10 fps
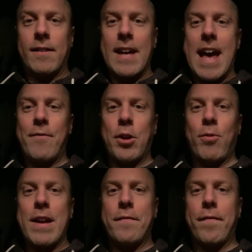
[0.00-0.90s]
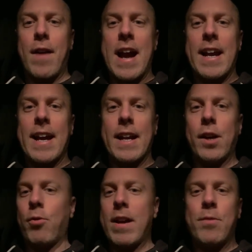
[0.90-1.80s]
Have a great Friday and a
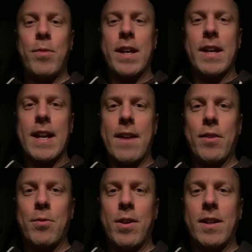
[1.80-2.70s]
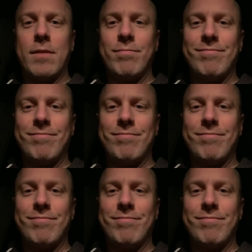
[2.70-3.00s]
great weekend, everyone.